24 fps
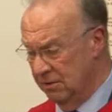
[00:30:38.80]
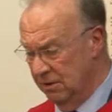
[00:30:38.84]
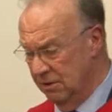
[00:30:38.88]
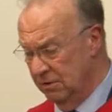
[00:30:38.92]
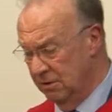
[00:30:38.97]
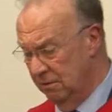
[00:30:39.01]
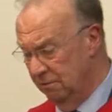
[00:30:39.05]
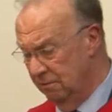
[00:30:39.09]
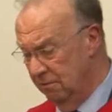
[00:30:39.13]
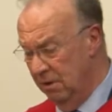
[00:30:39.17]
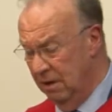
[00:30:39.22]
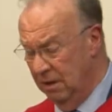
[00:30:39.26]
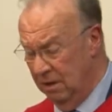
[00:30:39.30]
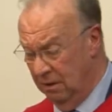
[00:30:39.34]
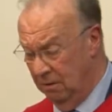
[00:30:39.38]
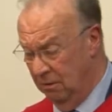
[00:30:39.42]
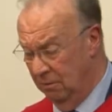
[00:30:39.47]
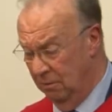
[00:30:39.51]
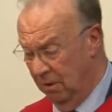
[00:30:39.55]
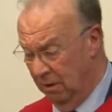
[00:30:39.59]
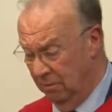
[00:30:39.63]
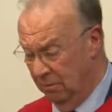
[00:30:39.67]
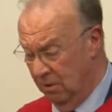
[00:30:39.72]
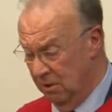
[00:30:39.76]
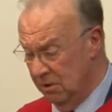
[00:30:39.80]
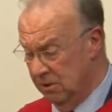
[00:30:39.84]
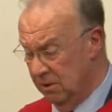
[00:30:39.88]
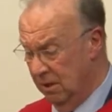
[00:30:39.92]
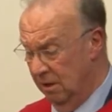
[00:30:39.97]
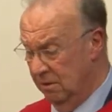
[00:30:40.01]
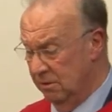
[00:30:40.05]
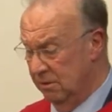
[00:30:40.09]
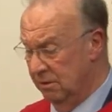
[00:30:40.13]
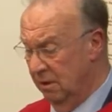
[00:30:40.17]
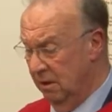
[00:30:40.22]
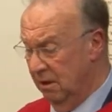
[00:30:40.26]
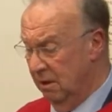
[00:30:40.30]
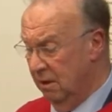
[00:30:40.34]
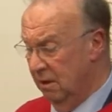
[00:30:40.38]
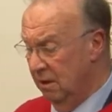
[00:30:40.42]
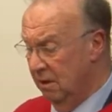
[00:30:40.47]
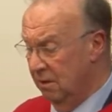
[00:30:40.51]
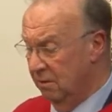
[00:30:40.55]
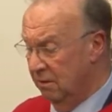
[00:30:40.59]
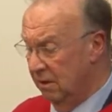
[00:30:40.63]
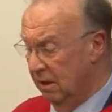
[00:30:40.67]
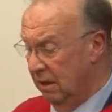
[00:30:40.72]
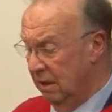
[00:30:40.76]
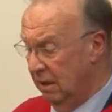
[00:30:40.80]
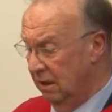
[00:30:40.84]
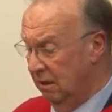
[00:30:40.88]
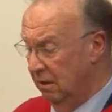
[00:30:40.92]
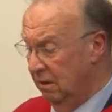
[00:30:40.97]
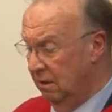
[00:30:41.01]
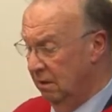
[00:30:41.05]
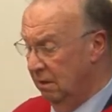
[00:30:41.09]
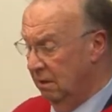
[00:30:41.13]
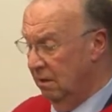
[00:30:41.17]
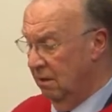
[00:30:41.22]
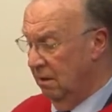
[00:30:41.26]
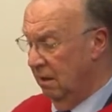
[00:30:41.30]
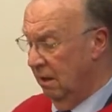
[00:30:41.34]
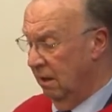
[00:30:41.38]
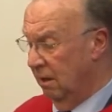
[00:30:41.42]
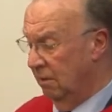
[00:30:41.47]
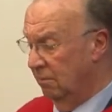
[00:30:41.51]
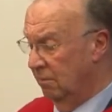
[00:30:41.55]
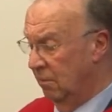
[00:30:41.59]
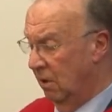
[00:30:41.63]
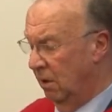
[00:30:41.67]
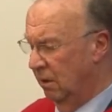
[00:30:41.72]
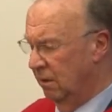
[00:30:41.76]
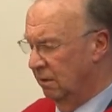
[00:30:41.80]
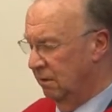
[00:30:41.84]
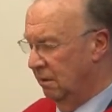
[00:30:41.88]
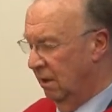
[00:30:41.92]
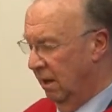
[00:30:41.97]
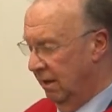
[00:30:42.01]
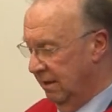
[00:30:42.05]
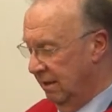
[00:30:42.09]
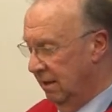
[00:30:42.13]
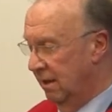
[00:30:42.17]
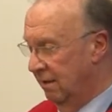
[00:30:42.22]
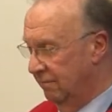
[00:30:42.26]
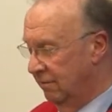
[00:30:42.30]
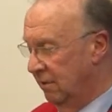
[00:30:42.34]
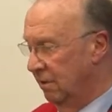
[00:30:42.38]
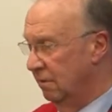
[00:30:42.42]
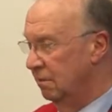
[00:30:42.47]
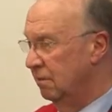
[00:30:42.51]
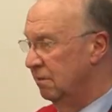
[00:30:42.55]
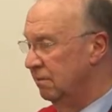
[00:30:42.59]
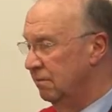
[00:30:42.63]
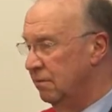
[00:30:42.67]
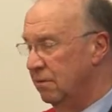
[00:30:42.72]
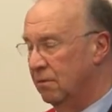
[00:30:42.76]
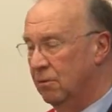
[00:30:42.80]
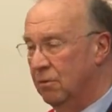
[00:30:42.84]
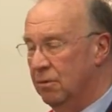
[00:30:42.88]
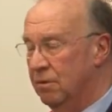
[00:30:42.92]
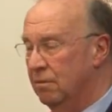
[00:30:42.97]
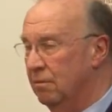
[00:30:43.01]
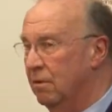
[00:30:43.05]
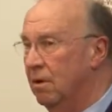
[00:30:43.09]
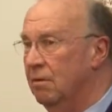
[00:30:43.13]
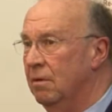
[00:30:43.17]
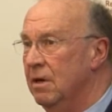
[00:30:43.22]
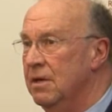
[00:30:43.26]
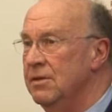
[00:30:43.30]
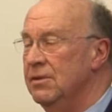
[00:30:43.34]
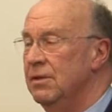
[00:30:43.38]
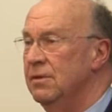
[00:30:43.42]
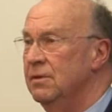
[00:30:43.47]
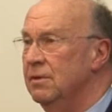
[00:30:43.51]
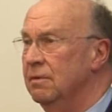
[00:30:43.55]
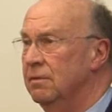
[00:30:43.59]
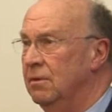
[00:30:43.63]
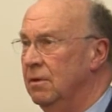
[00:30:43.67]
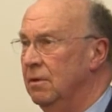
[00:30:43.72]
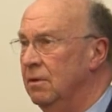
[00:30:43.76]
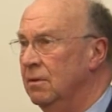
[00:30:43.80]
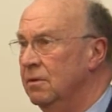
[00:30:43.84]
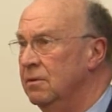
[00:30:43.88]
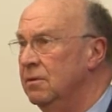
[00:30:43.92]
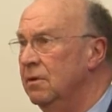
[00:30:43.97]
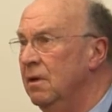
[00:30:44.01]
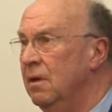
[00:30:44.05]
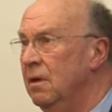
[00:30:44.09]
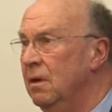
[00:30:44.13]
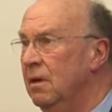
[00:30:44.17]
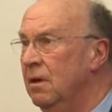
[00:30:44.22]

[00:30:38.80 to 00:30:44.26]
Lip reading: There's a really good one which shows on 9/11, for all the wrong reasons, of course,